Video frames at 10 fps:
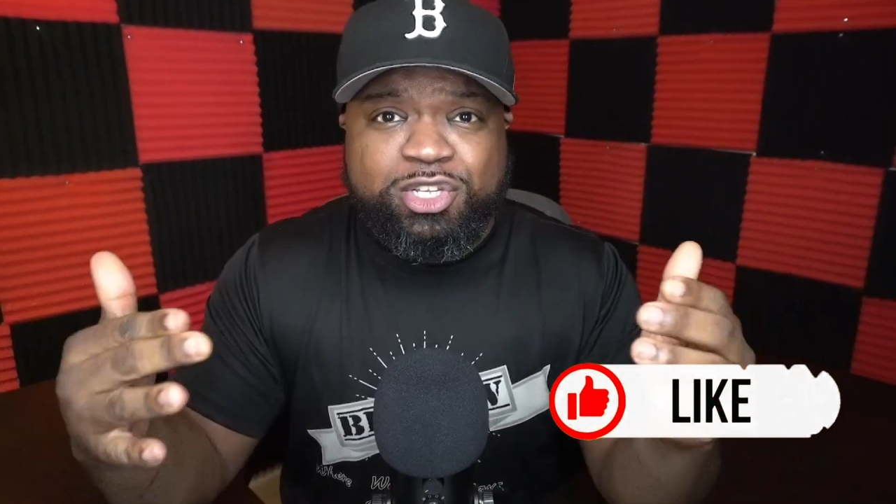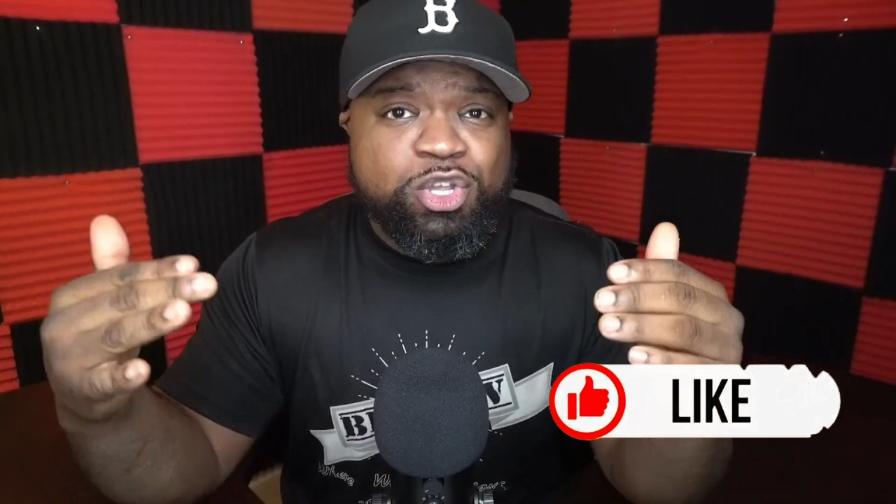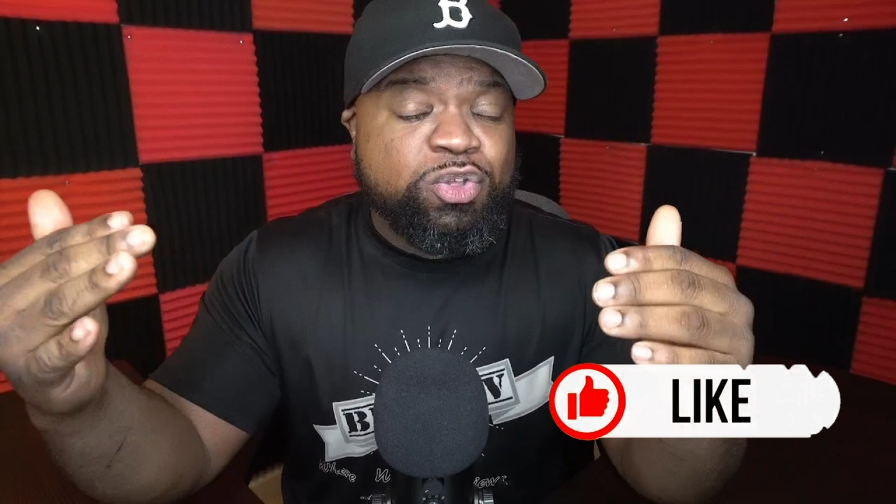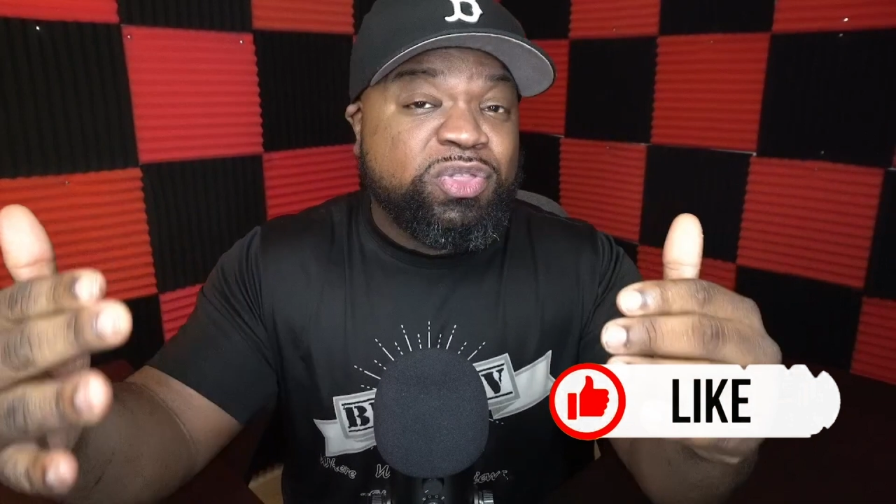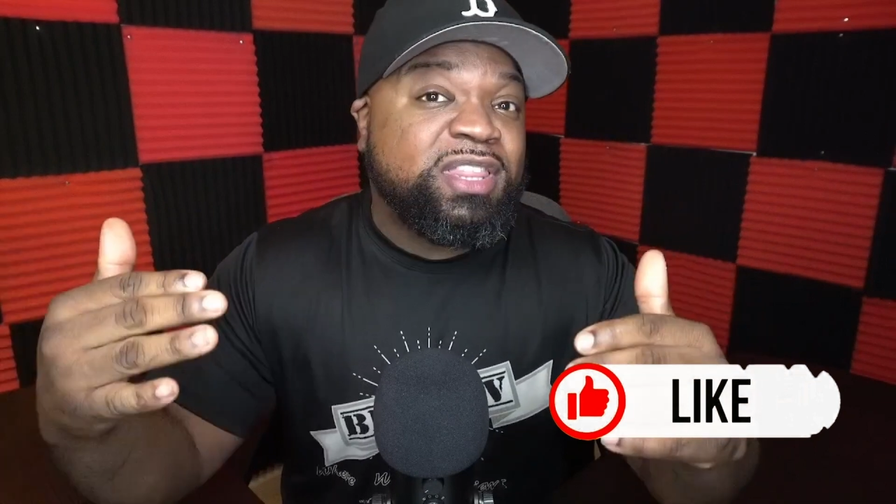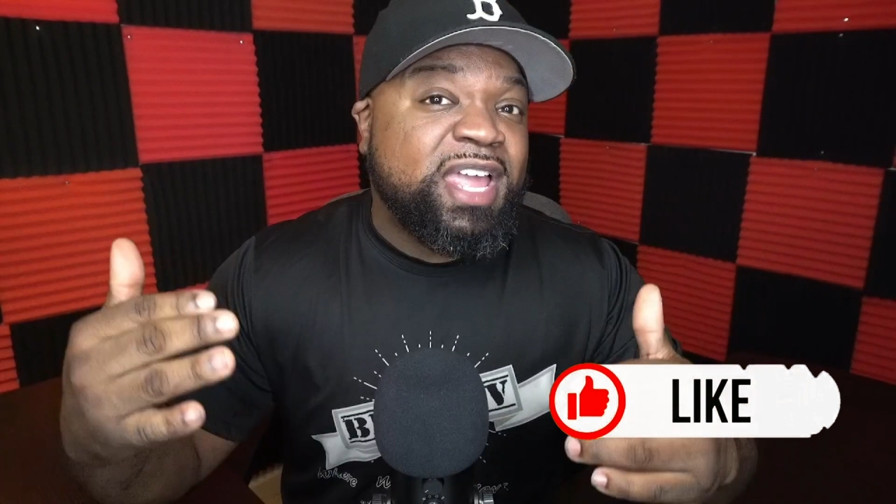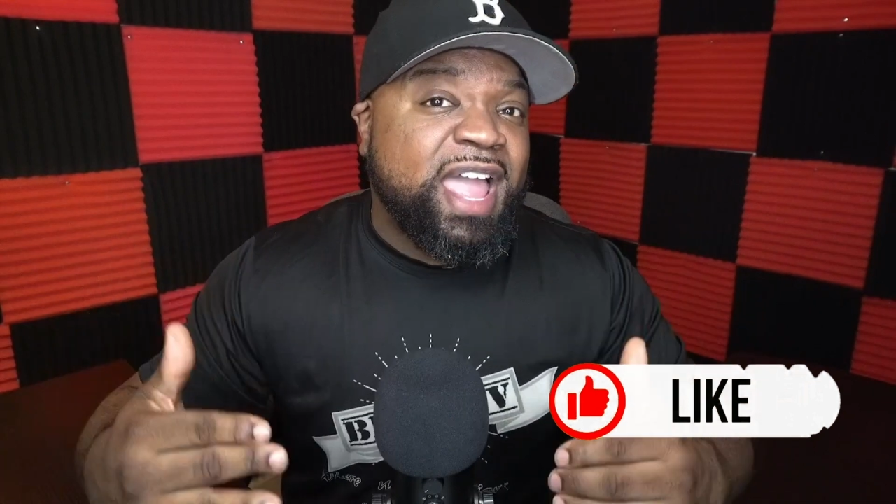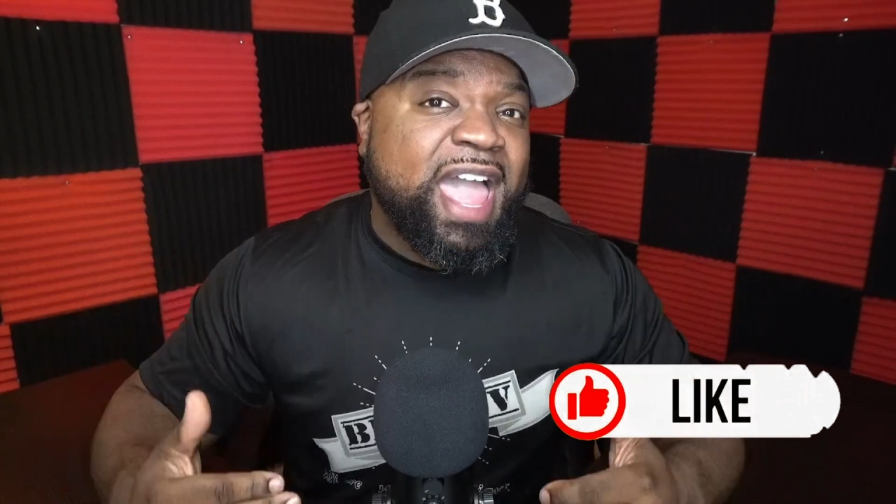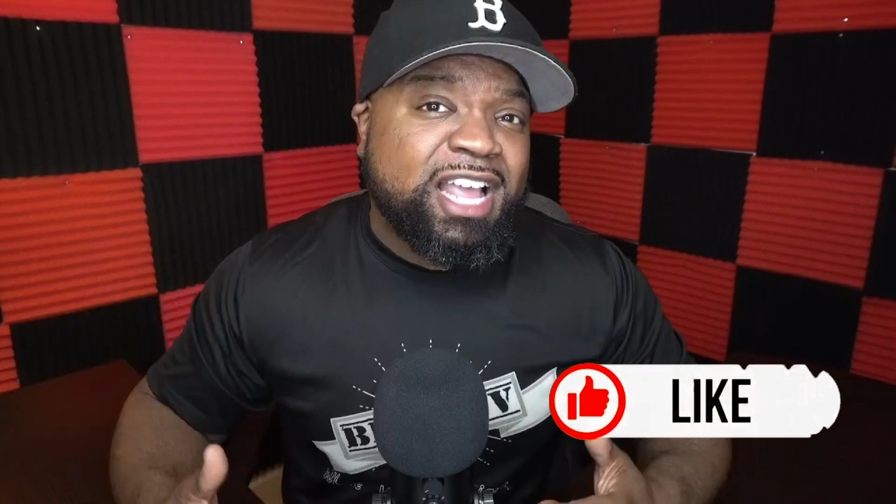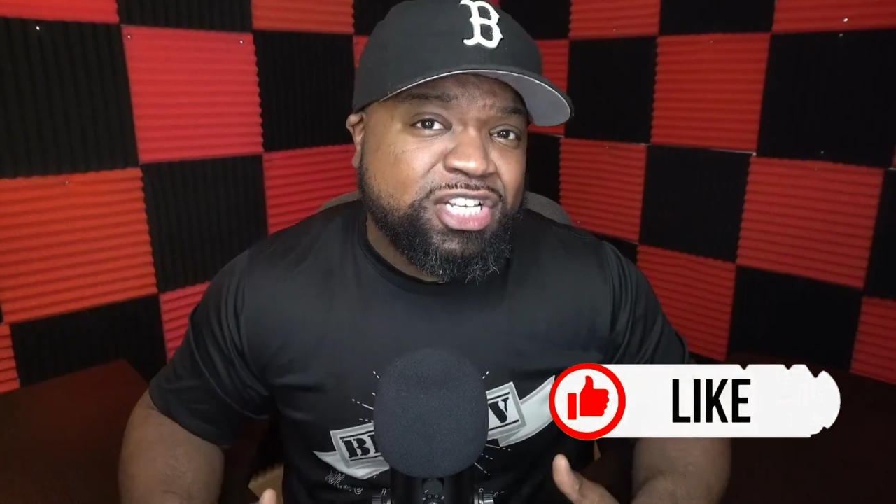Do you think
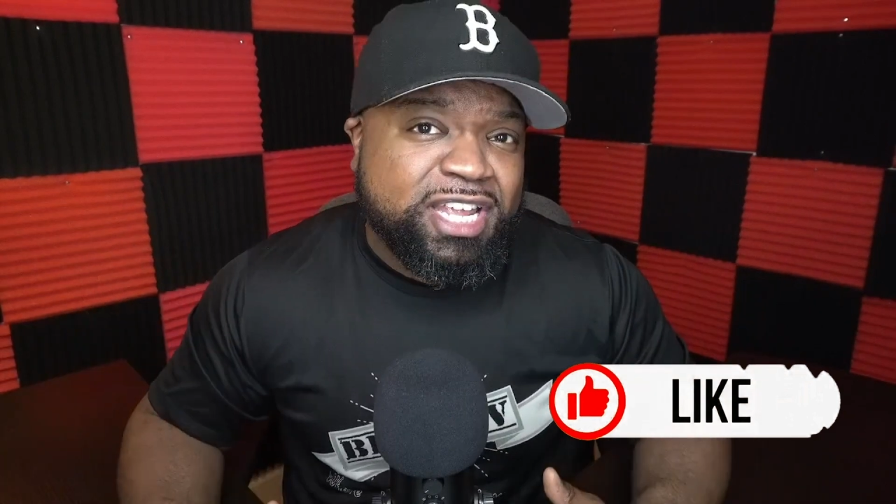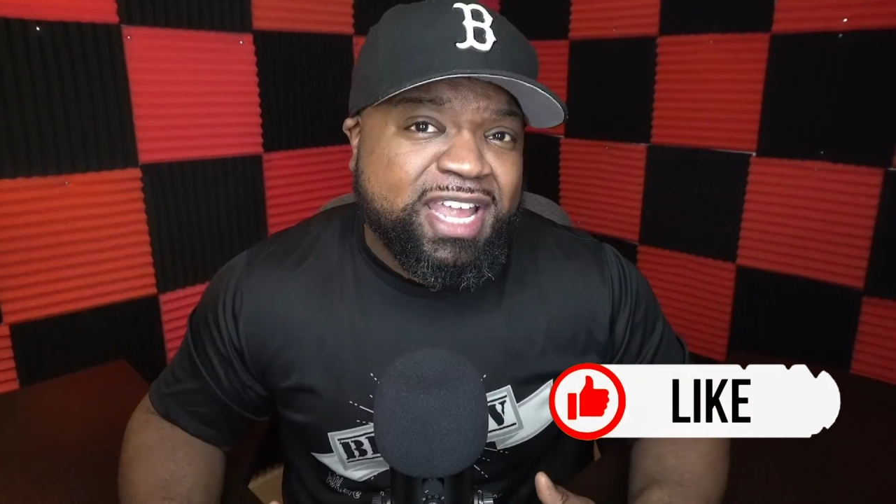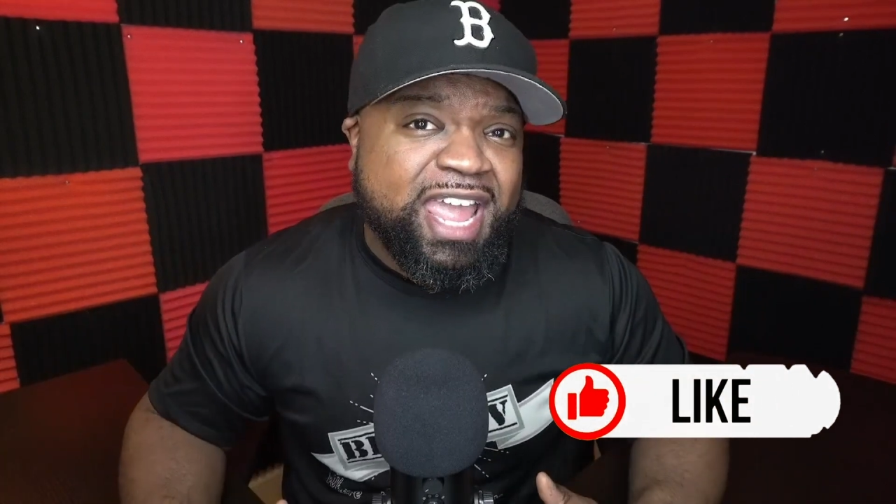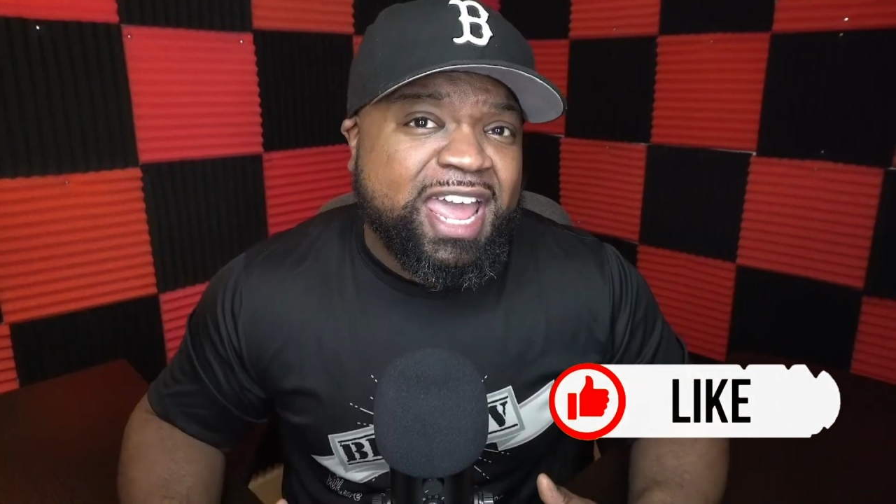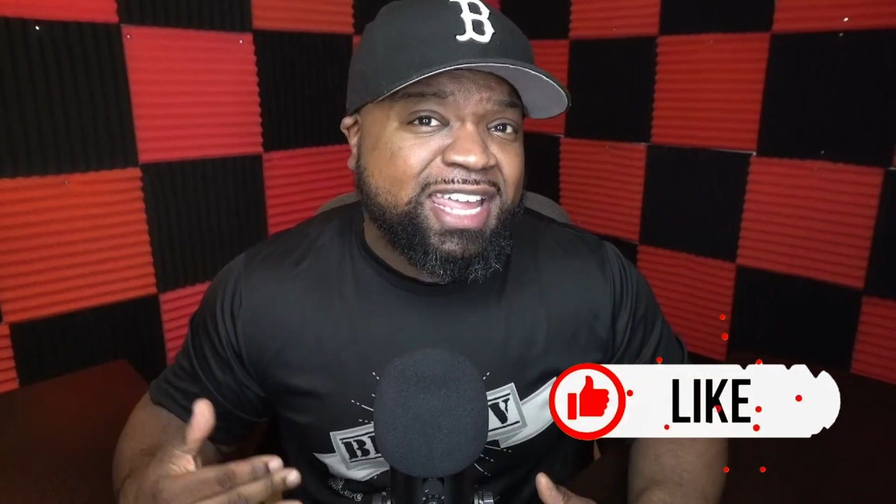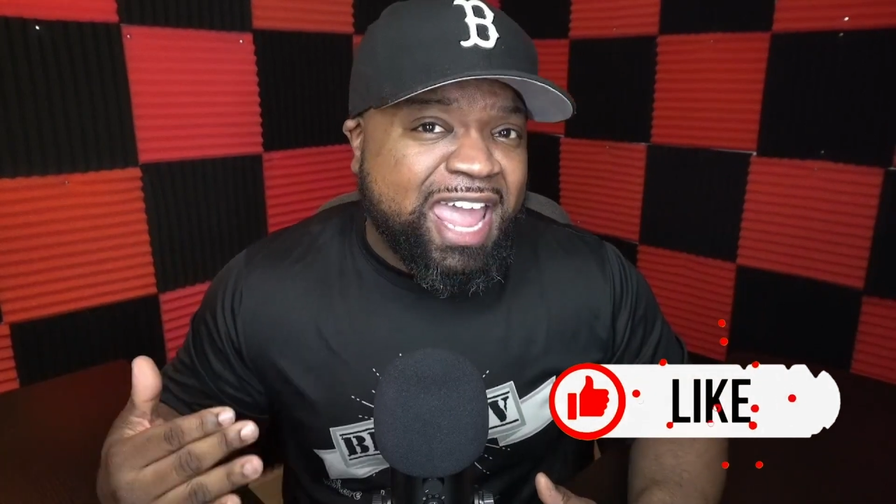they actually got,